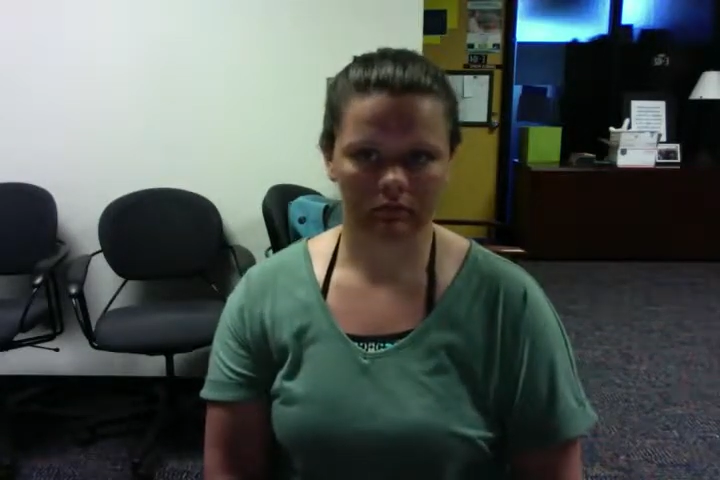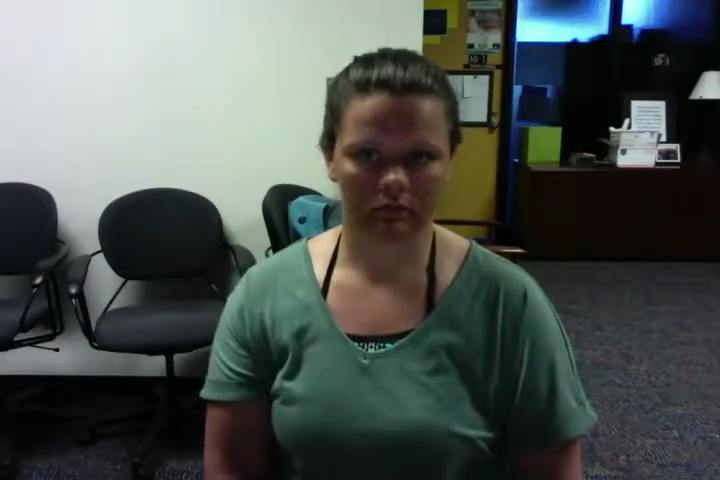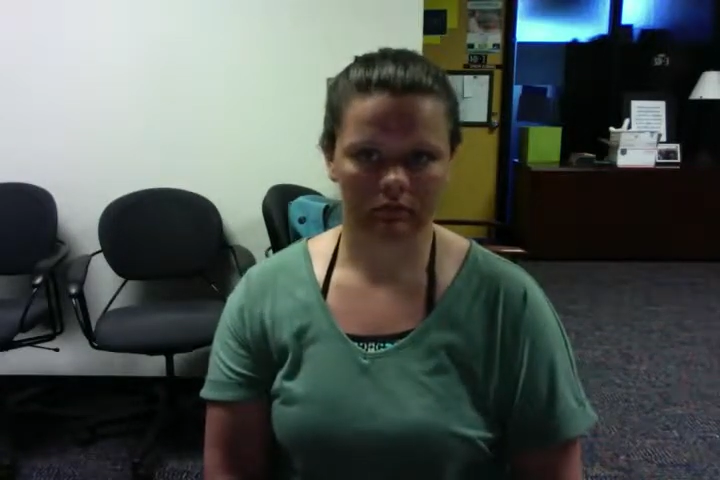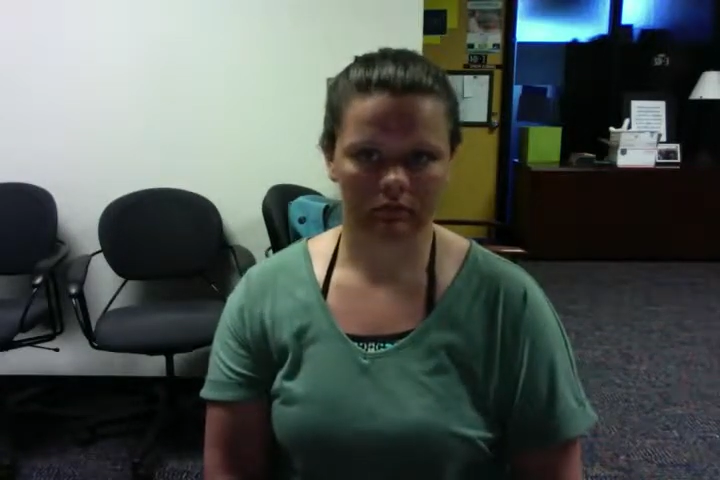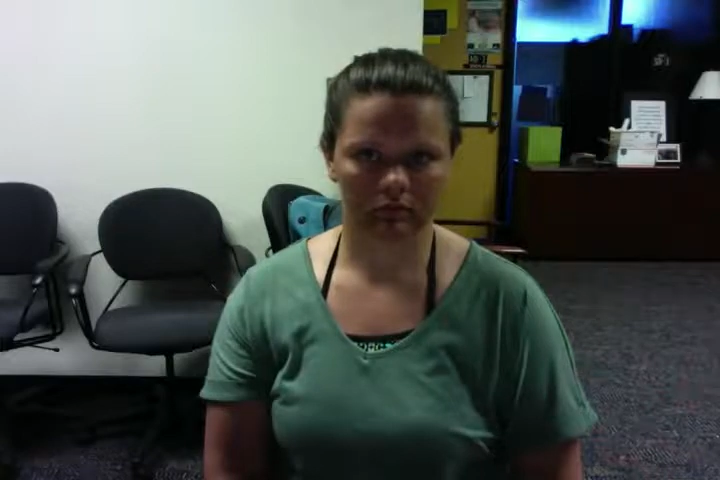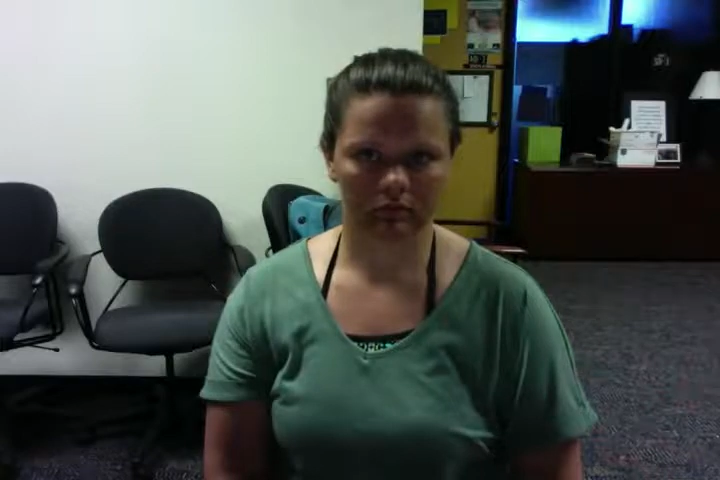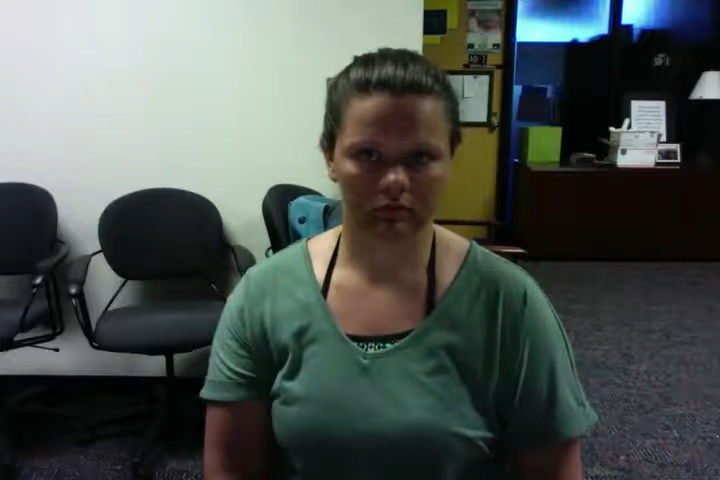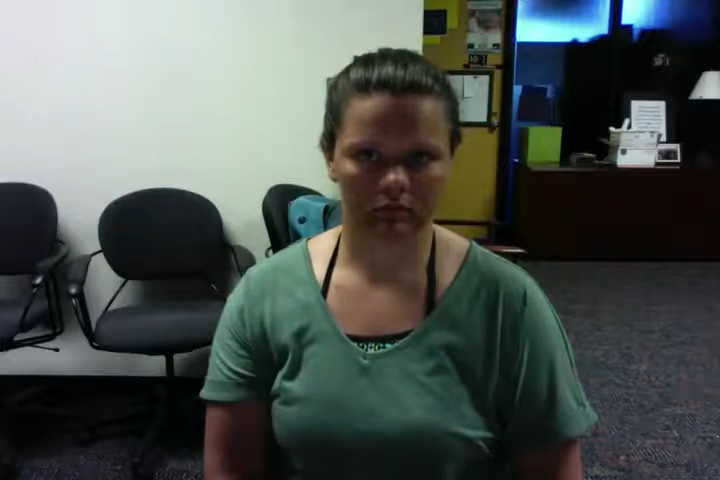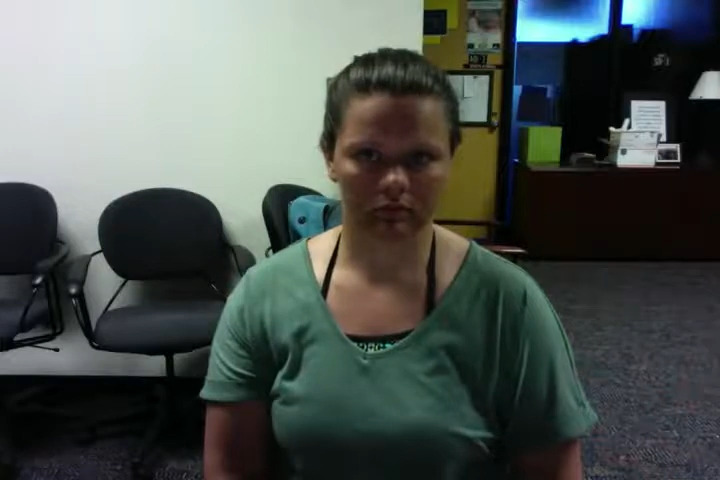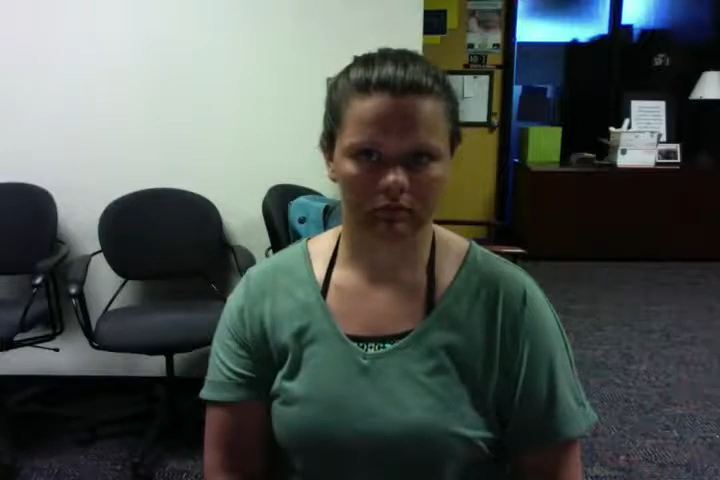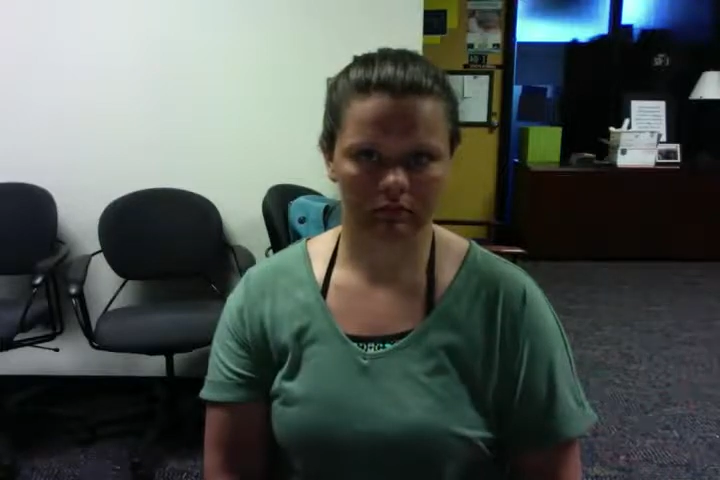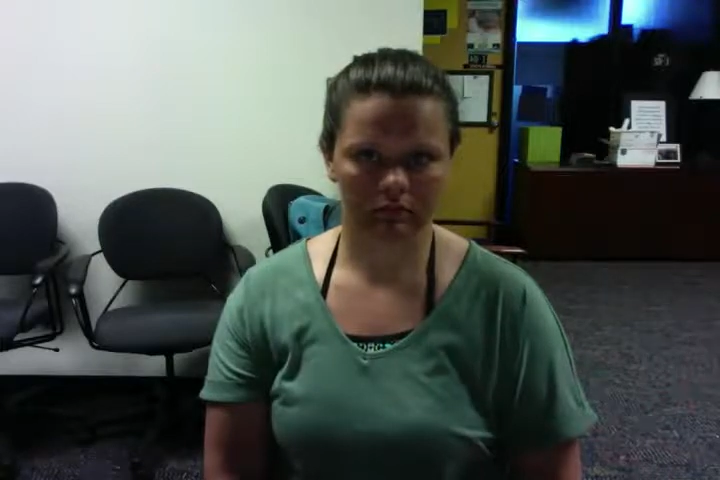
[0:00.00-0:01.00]
This is
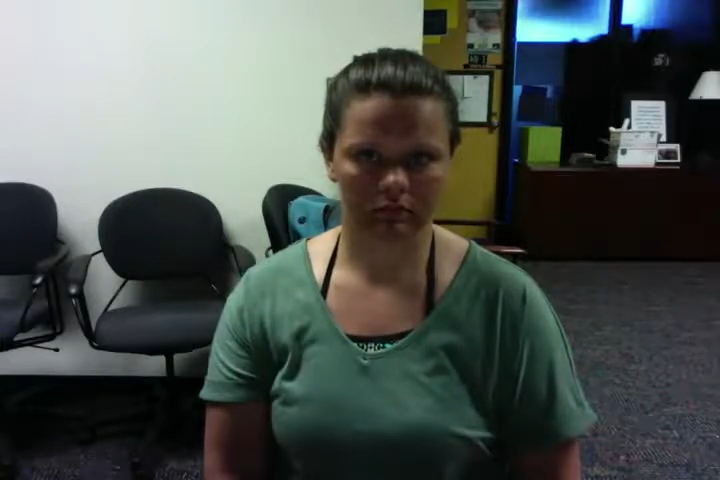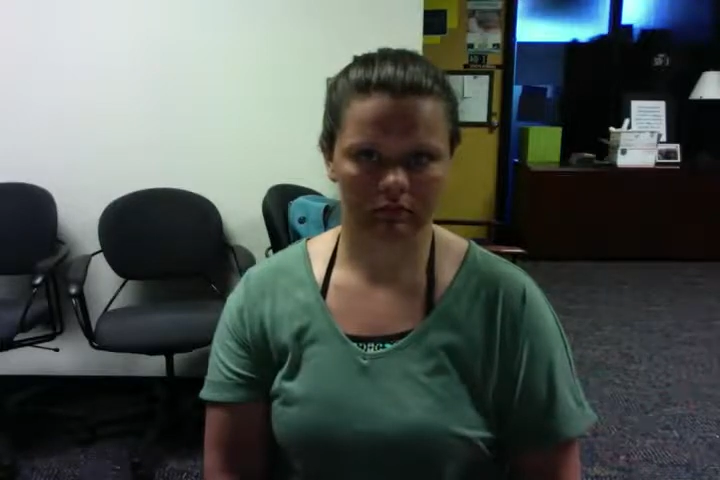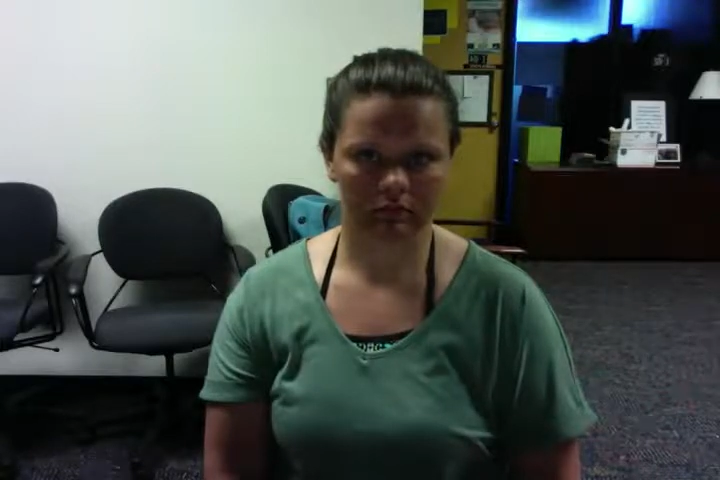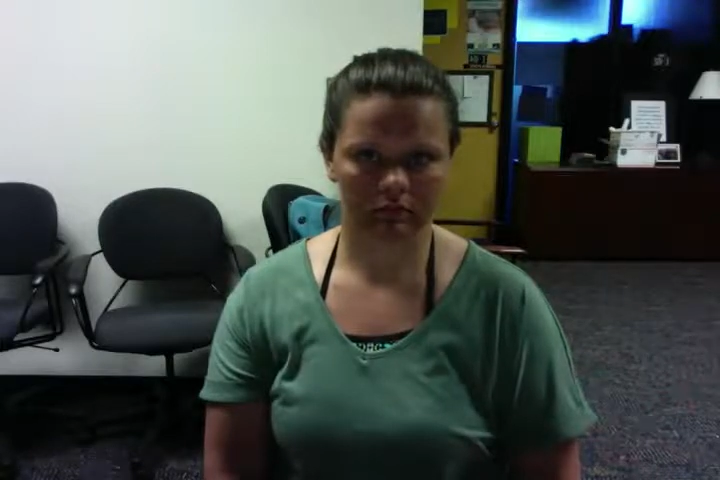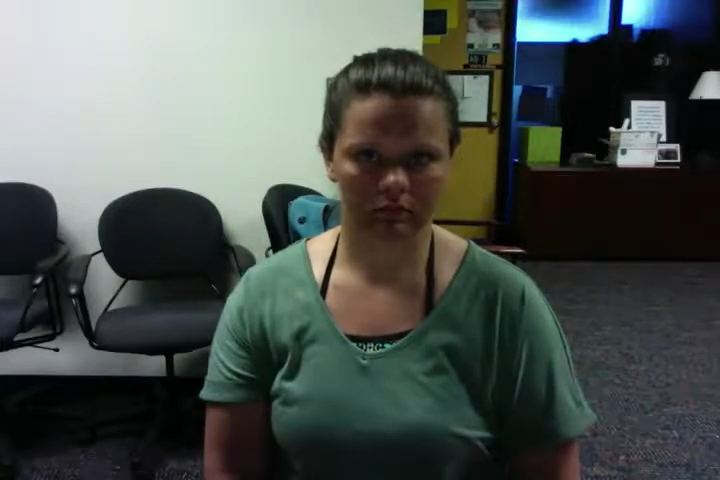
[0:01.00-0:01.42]
going to show you